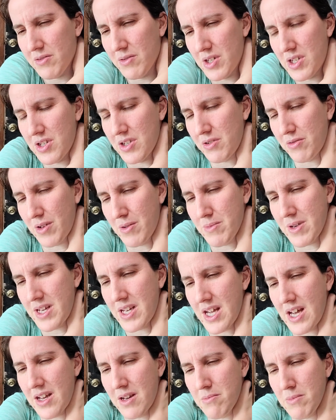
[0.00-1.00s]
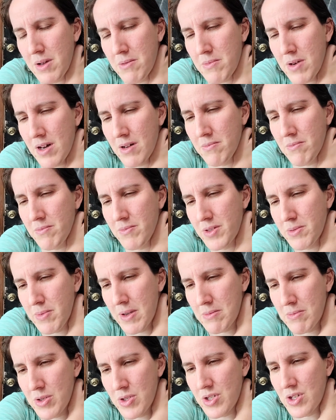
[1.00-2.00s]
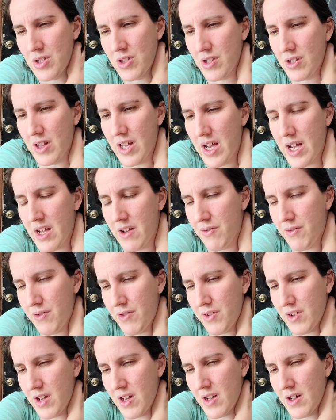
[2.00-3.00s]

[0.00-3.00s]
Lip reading: which is where my dad and my mom spent most of their life